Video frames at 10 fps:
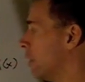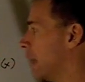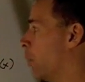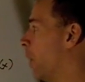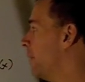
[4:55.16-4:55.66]

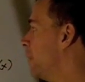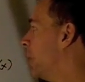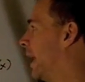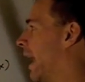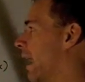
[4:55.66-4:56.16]
Okay, one thing
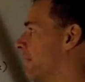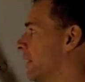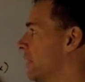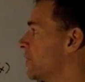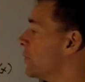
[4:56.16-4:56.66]
we have
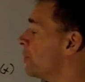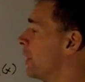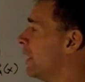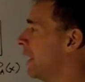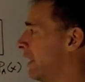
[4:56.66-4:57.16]
is
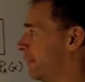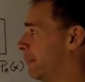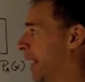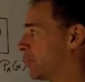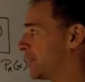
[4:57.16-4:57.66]
if the
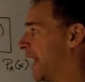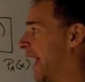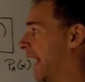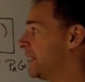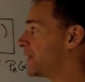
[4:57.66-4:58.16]
matrix
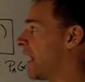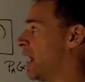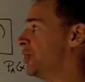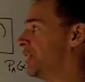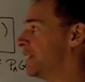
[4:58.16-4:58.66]
A is
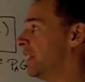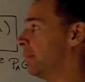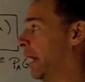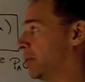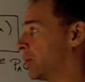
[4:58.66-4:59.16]
conjugate to the
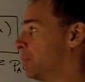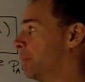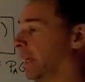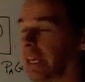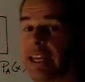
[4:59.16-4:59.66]
matrix
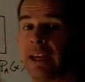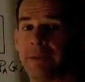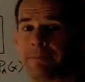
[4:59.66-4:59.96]
B,